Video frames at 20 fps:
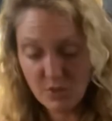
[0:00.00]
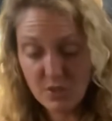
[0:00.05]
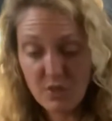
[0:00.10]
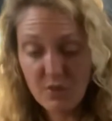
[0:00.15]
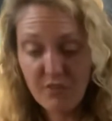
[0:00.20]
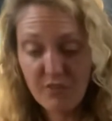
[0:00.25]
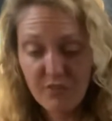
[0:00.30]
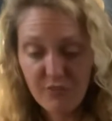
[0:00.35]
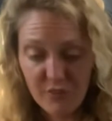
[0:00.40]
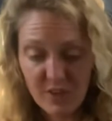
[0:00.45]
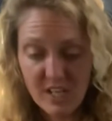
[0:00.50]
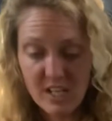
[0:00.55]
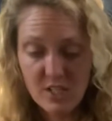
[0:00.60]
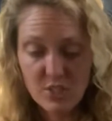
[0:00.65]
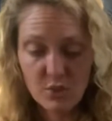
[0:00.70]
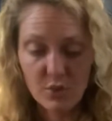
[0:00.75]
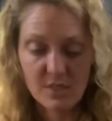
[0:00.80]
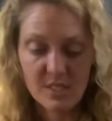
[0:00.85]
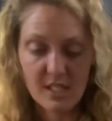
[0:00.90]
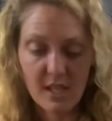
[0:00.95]
you've
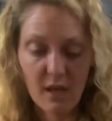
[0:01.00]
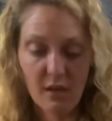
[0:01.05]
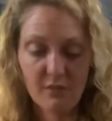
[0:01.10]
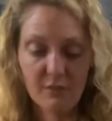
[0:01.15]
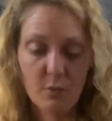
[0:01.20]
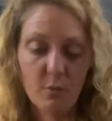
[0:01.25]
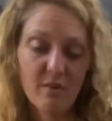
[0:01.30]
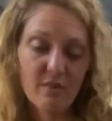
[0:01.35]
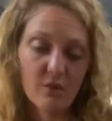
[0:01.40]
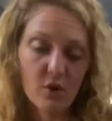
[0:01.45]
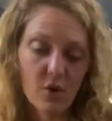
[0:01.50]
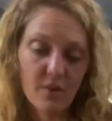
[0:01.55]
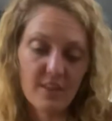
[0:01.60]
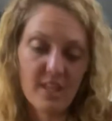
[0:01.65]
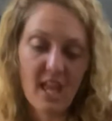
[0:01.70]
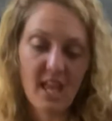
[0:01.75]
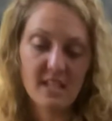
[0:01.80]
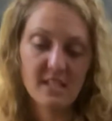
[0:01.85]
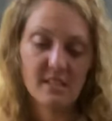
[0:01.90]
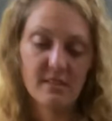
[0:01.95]
freed yourself, and we've got
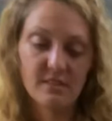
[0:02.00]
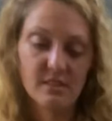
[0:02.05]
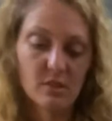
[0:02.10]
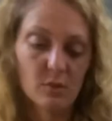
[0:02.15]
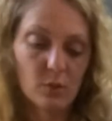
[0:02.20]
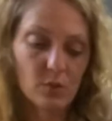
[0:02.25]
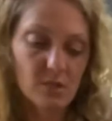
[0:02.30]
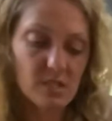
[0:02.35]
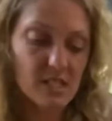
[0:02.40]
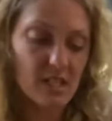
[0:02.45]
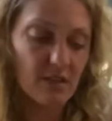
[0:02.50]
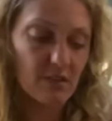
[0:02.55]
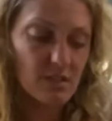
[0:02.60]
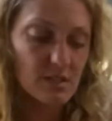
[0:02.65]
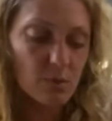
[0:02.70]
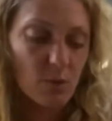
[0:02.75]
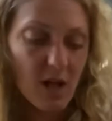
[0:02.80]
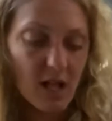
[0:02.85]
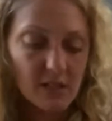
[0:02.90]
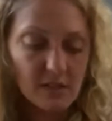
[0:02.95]
the Eight of Swords here
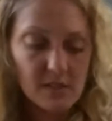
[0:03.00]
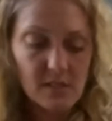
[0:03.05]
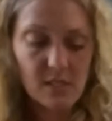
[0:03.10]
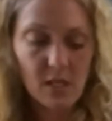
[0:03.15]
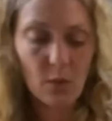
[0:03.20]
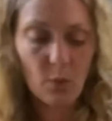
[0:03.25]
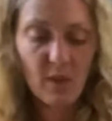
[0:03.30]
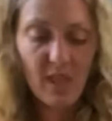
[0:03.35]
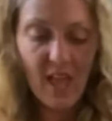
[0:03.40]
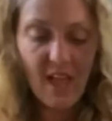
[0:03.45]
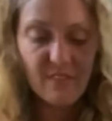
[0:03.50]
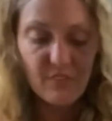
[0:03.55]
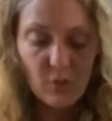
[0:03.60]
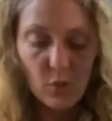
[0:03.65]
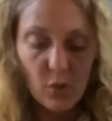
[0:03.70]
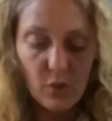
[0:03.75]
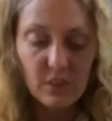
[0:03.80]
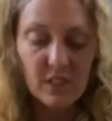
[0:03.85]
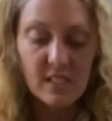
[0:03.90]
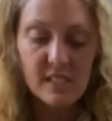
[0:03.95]
as well, so we have
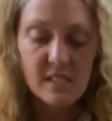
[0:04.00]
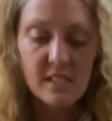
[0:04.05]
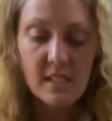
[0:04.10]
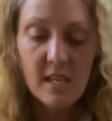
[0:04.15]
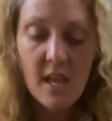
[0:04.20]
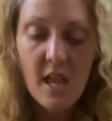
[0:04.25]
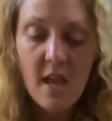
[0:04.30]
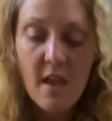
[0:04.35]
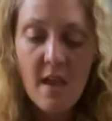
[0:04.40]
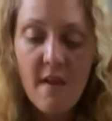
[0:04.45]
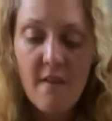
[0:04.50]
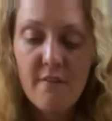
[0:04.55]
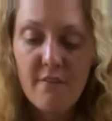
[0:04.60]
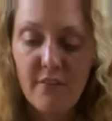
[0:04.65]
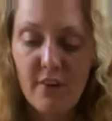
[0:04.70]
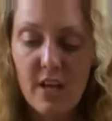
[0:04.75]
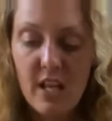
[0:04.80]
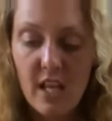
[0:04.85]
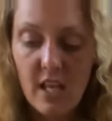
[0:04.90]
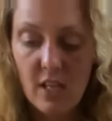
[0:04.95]
got this
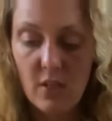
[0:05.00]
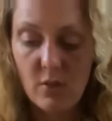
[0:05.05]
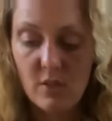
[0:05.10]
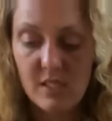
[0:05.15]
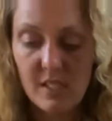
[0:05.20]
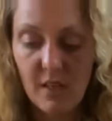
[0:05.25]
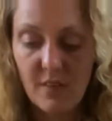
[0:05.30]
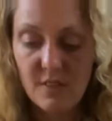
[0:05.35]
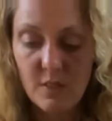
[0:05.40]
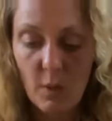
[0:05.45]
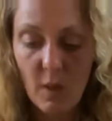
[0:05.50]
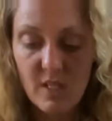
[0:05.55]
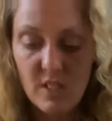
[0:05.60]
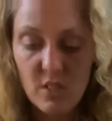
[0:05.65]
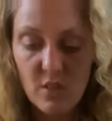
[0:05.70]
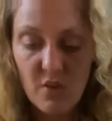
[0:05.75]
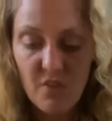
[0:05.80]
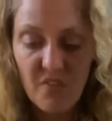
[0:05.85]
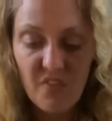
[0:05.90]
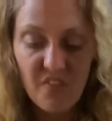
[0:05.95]
freeing yourself. So I
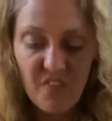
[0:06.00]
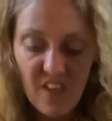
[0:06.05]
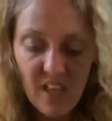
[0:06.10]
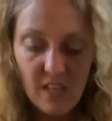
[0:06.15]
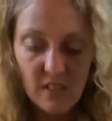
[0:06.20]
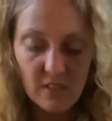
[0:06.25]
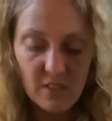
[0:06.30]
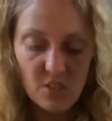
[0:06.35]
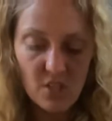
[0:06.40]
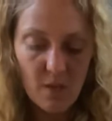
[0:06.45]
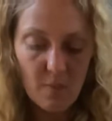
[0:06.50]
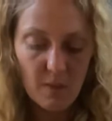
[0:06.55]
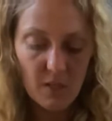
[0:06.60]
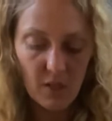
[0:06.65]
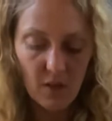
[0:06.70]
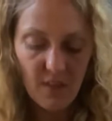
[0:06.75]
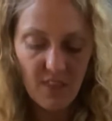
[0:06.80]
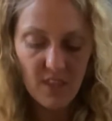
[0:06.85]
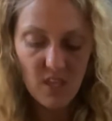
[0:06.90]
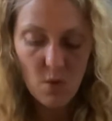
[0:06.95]
do feel, Gemini,
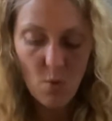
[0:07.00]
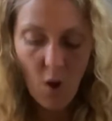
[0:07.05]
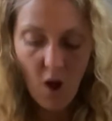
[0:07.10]
that you